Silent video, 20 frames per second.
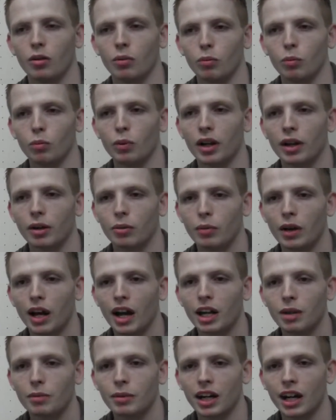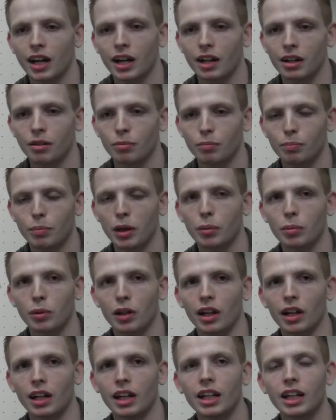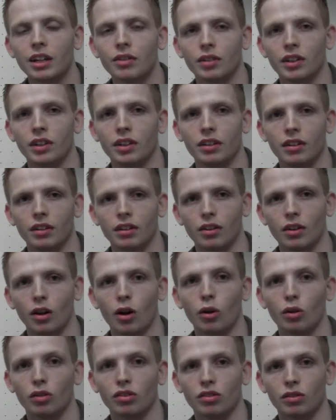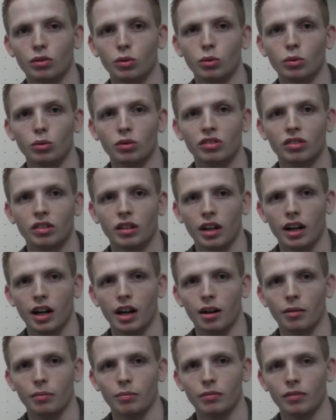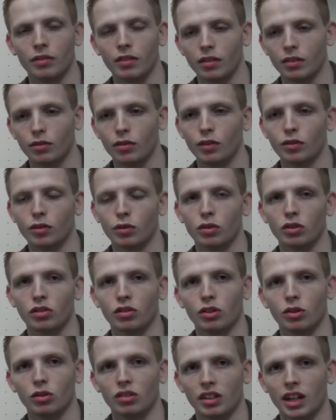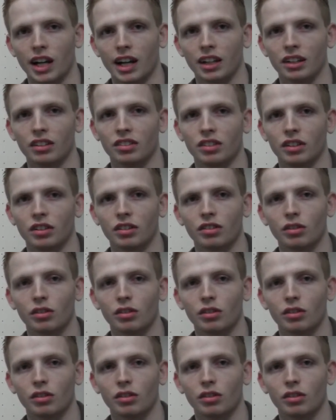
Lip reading: We're aiming it at people that are leaving the hostels, 54 St John's and Atkinson.